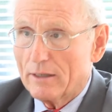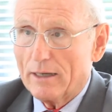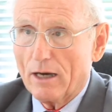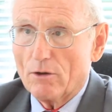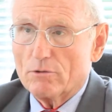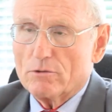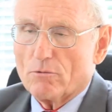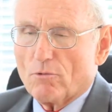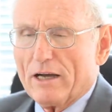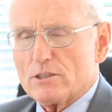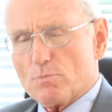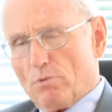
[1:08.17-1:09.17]
Now,
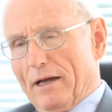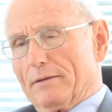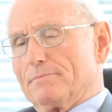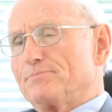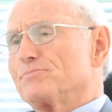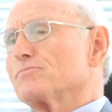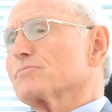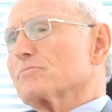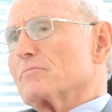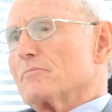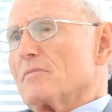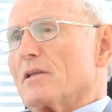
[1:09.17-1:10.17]
rice bran
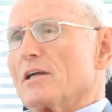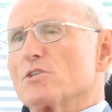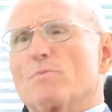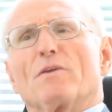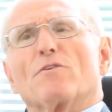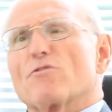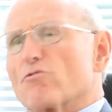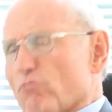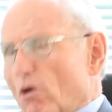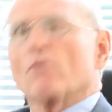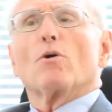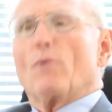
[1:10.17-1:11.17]
has been
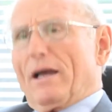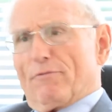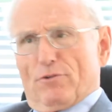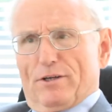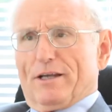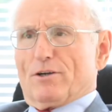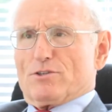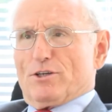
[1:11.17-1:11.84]
thrown away for years,